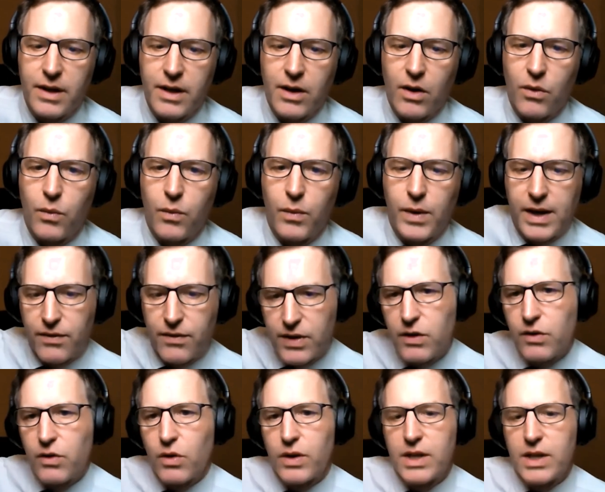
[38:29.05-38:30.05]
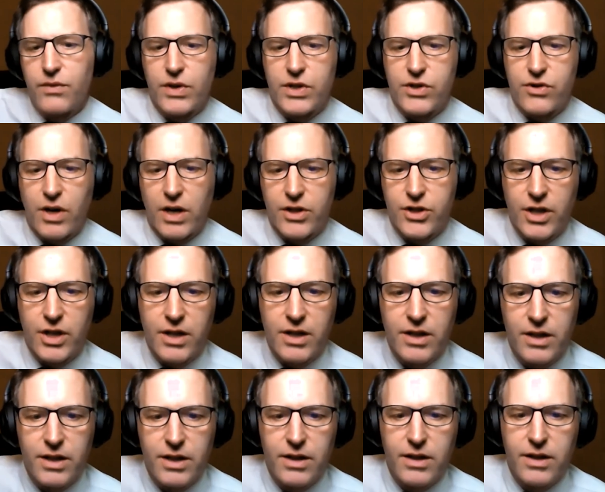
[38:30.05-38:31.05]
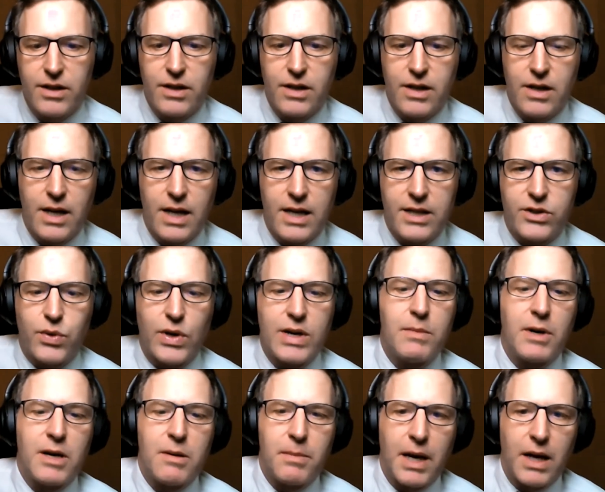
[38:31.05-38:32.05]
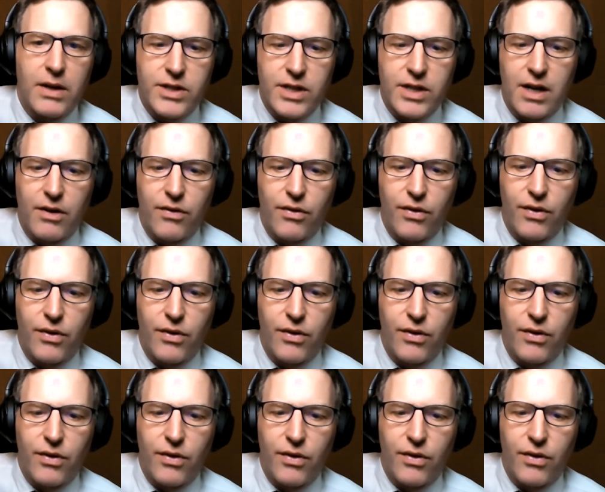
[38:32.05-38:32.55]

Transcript: You know, given that you've got the infrastructure. It's I, I'm going to be